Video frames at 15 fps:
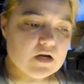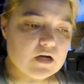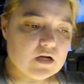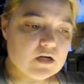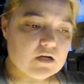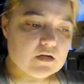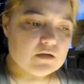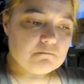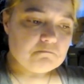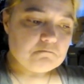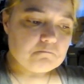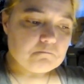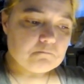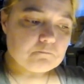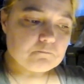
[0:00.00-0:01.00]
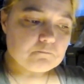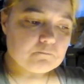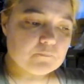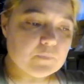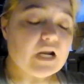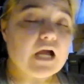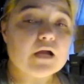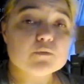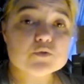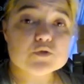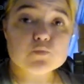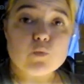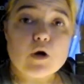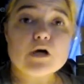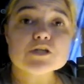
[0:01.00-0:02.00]
but I
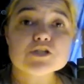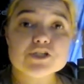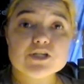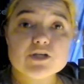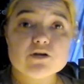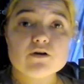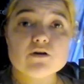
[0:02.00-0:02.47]
was watching